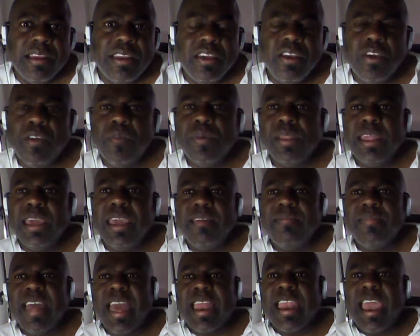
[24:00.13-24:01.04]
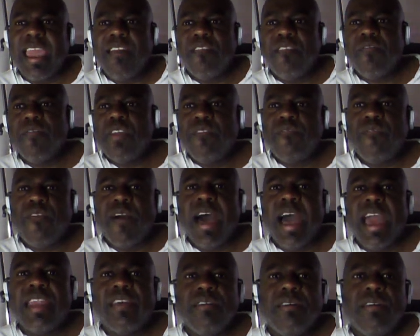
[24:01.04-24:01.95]
Do you believe that every
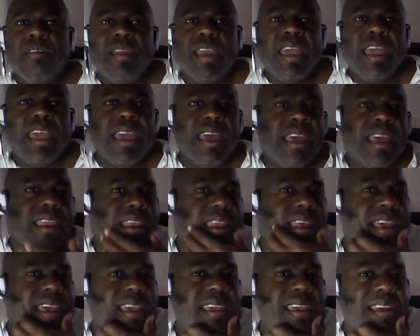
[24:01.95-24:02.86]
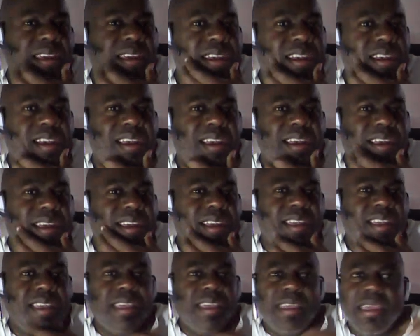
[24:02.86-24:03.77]
fighter in,
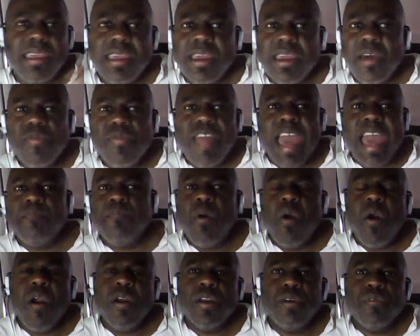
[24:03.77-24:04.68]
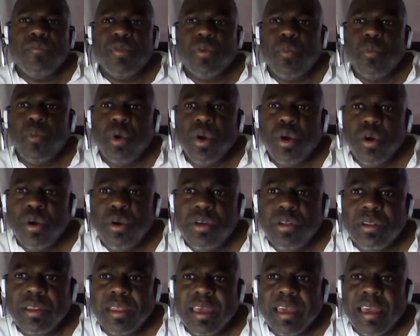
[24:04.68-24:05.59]
you know, that part of the
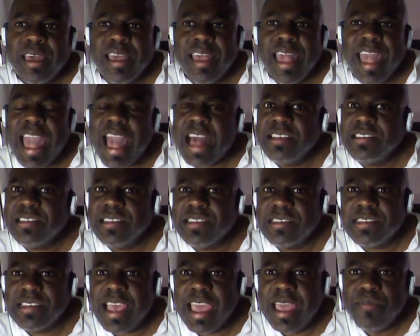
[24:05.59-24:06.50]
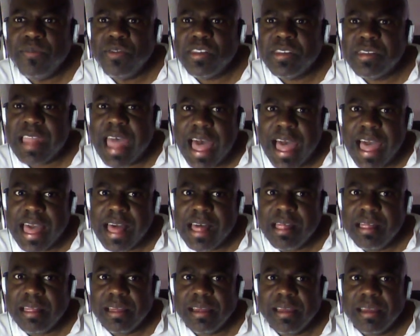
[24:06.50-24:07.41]
world has the same
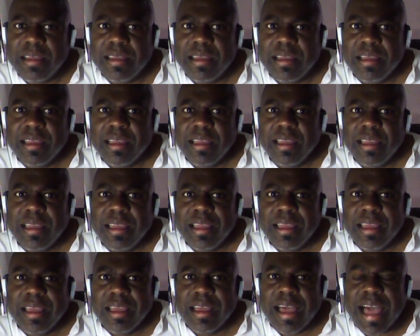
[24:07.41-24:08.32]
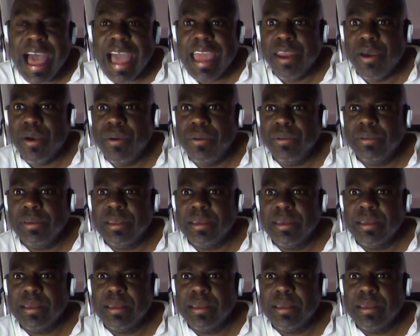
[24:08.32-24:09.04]
style? I don't.